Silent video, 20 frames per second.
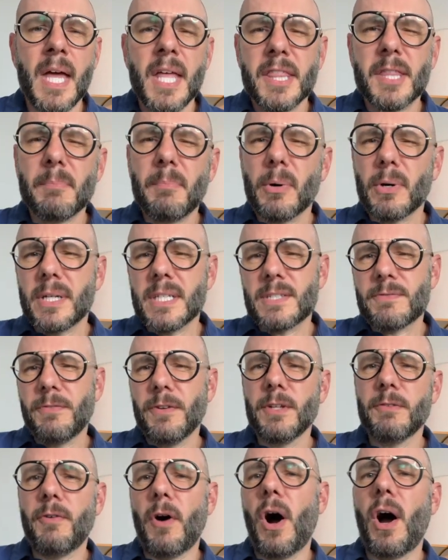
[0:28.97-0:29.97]
The book is
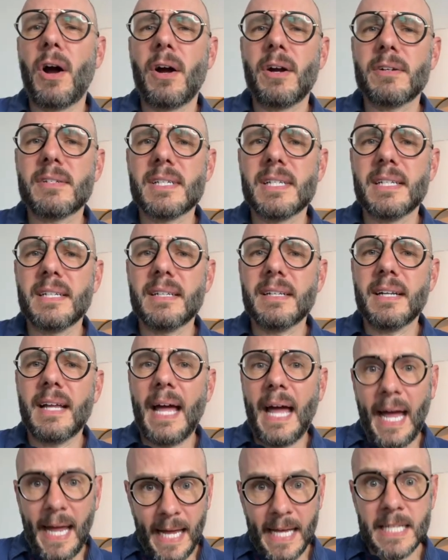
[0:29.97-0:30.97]
full of heart and
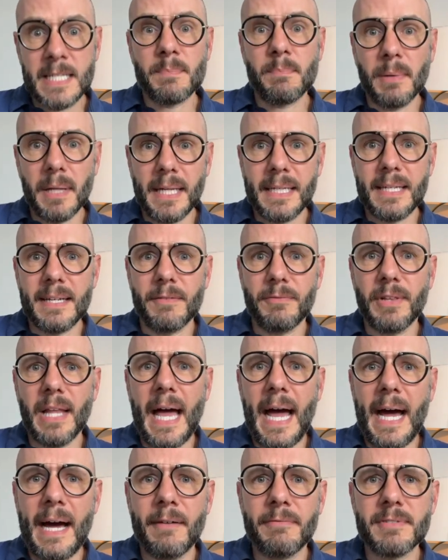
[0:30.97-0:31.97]
has plenty of
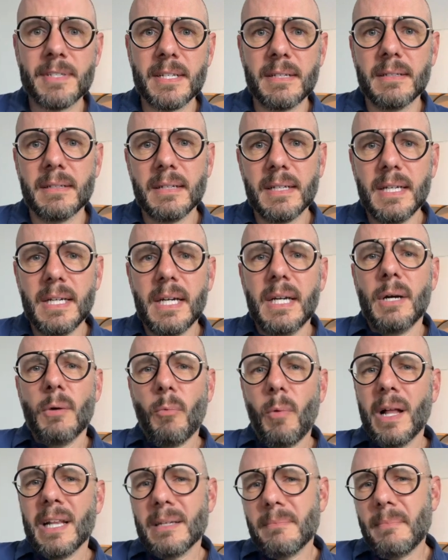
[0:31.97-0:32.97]
laughs, and
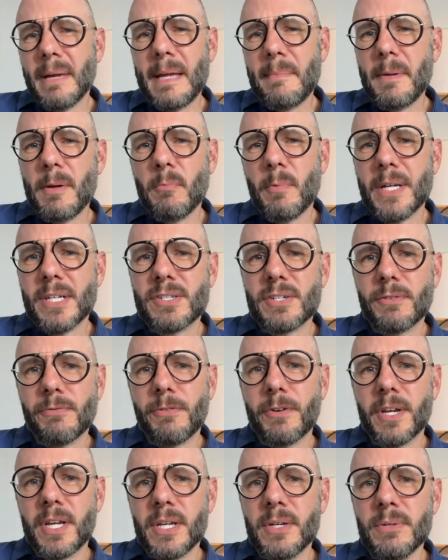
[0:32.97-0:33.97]
while it may be winter
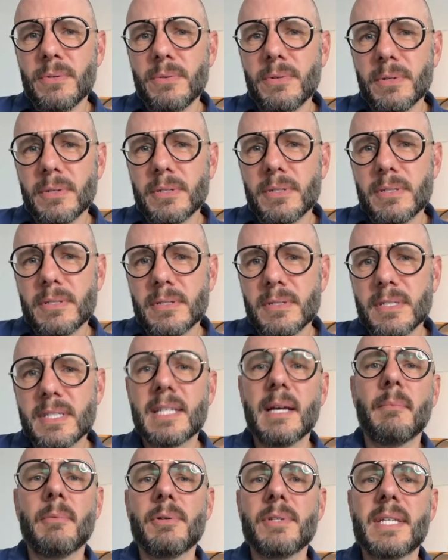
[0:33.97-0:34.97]
for you,
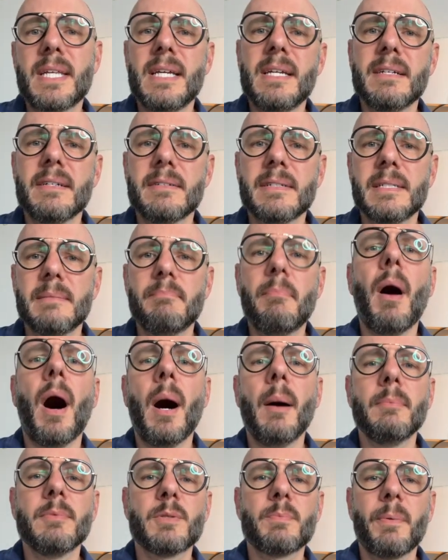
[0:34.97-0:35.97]
summers here in
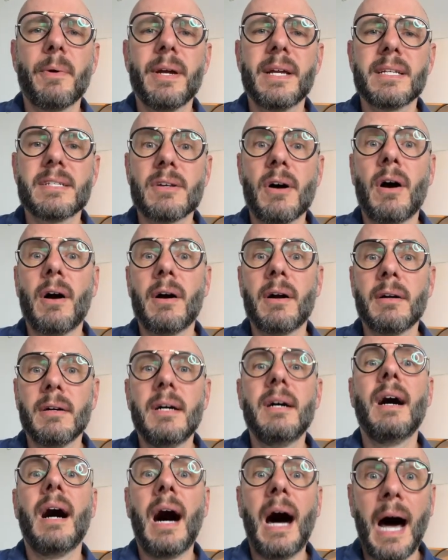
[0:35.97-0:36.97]
Palm Springs are
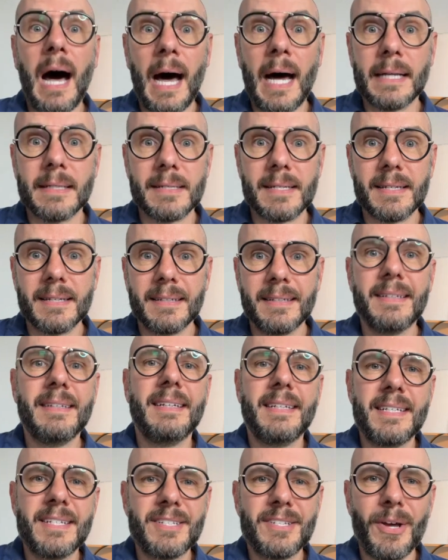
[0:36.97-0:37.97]
hot.
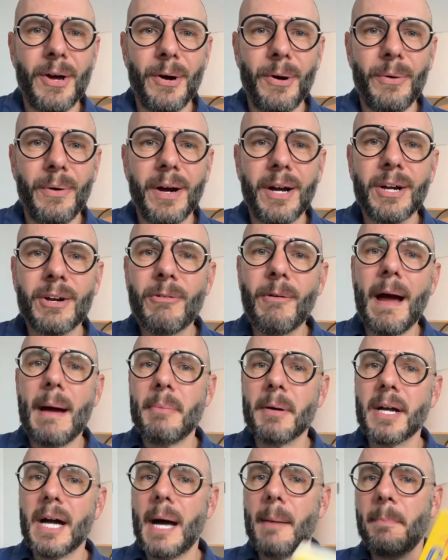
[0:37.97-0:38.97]
So grab
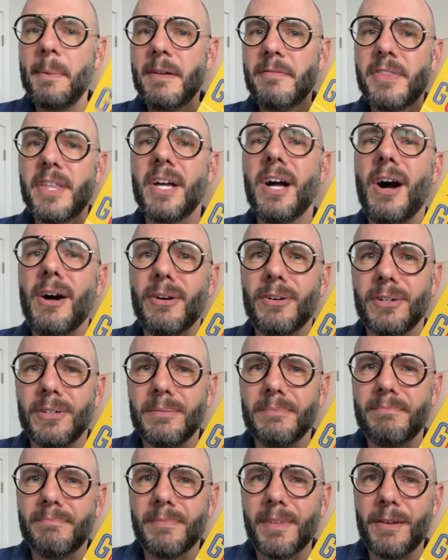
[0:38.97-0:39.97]
a copy of The Guncle,
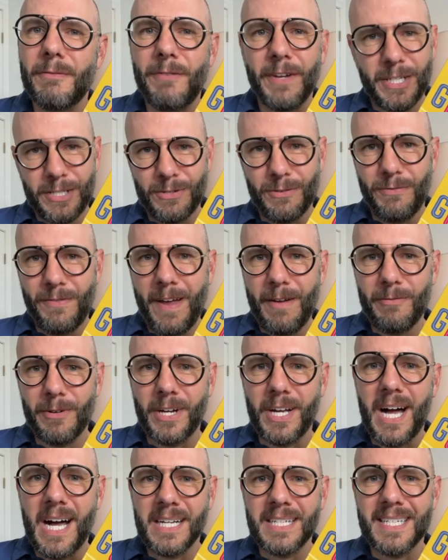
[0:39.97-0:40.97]
fix your favorite
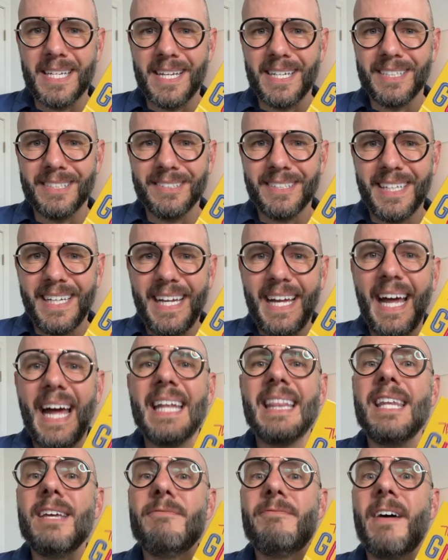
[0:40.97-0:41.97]
cocktail,
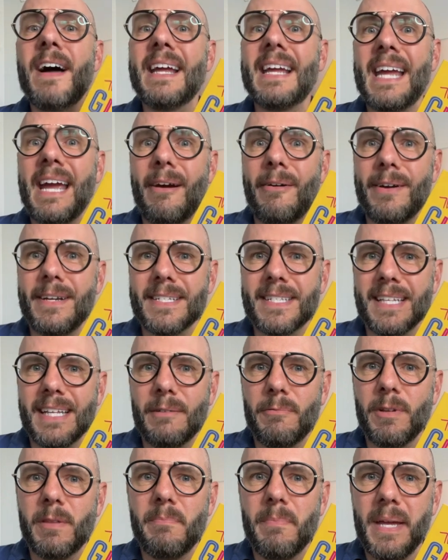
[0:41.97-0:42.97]
and live vicariously
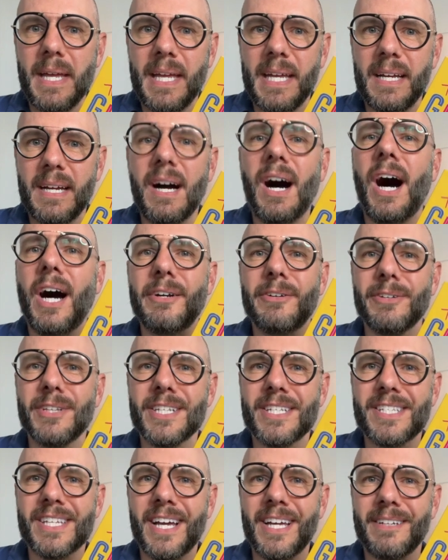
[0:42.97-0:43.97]
with me under the
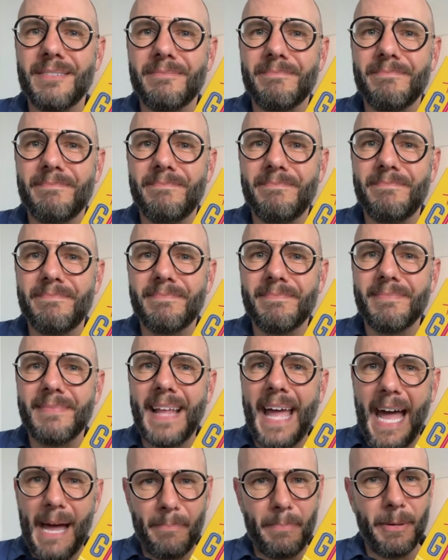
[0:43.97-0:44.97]
sun.
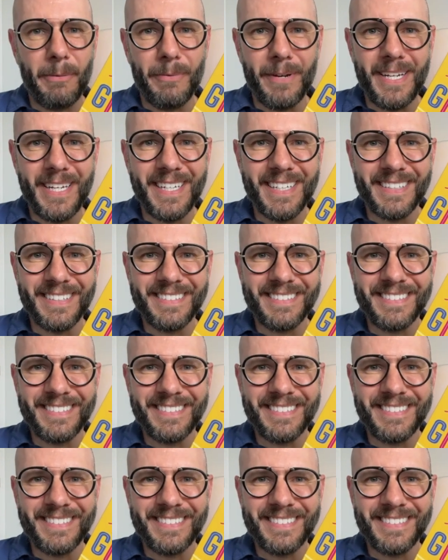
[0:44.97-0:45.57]
Happy reading.